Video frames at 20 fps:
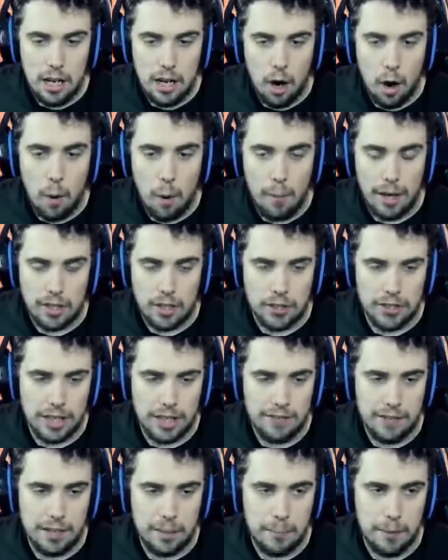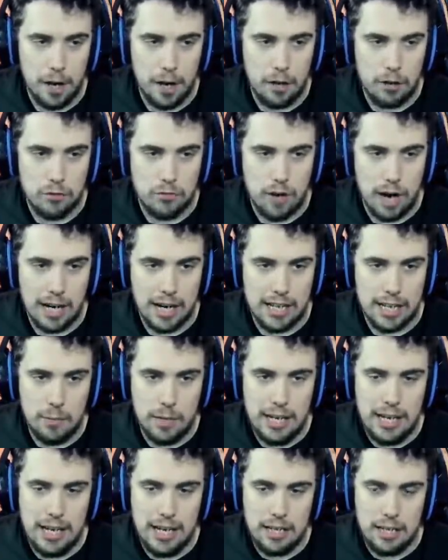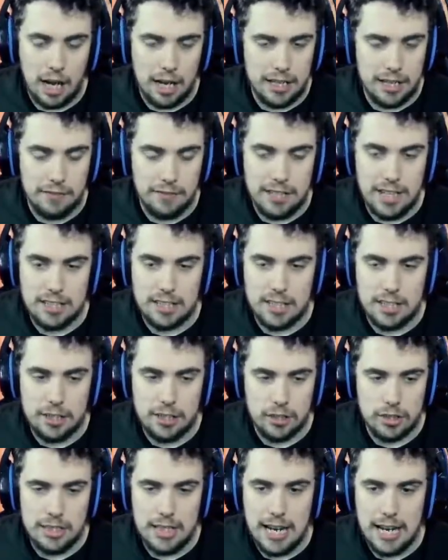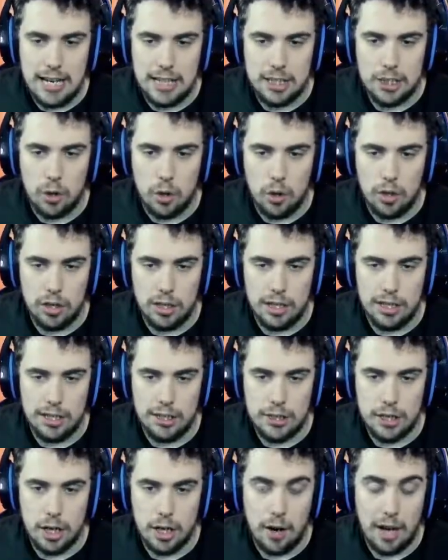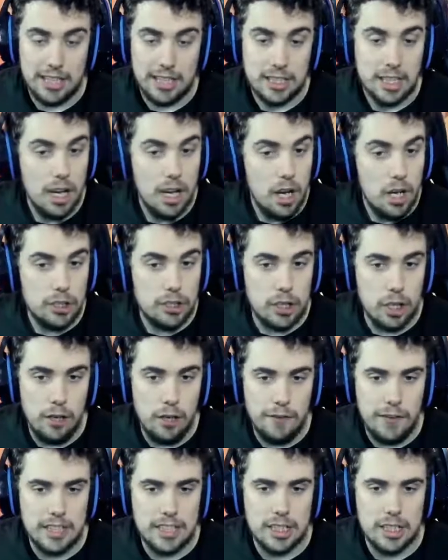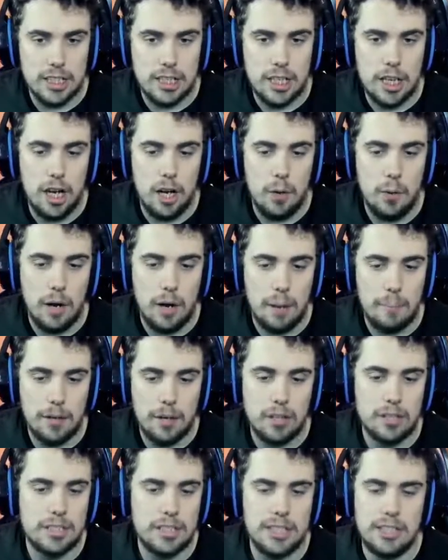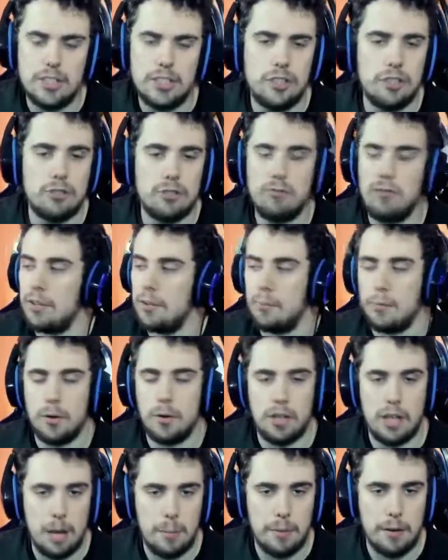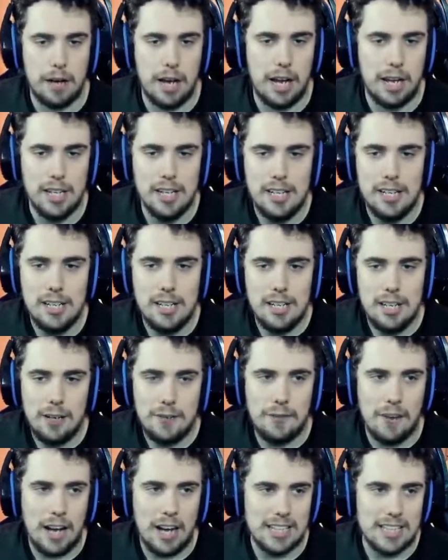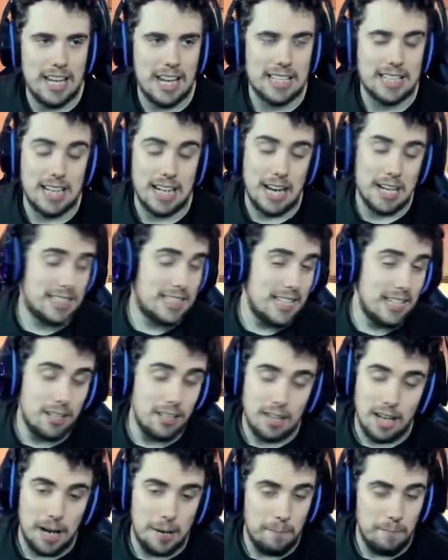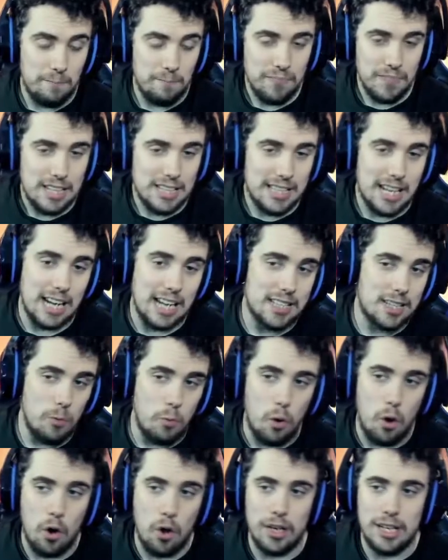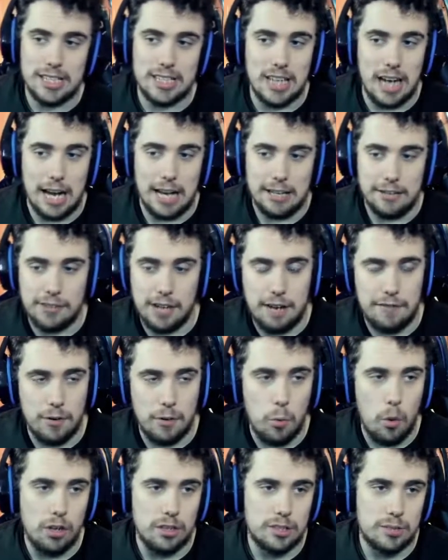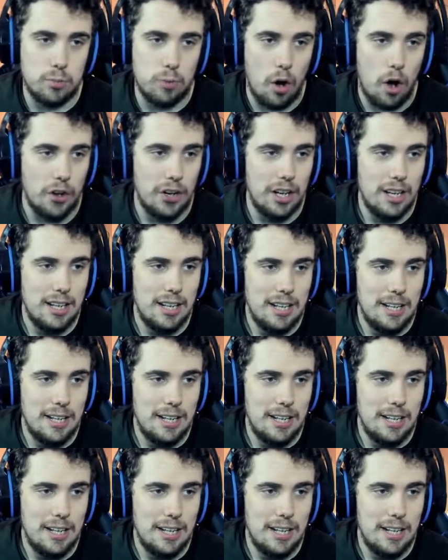Oh my God, they've hit the post. Right, can we, they've literally just nearly scored in 2, and it's 2 versus 2, and Belotti's just run the ball out of play. Fantastic. I still, that's a warning sign if there ever was one.